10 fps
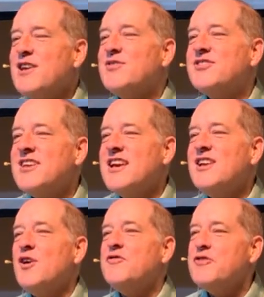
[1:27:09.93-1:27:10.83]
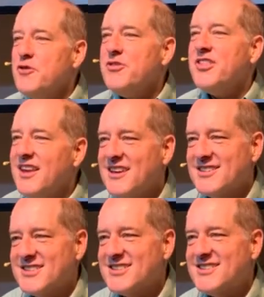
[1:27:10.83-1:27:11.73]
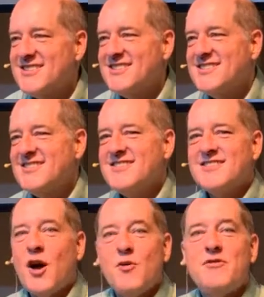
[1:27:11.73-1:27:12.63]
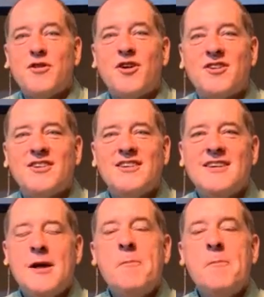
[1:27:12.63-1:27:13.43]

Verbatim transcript: that you've seen a few things that we've learned.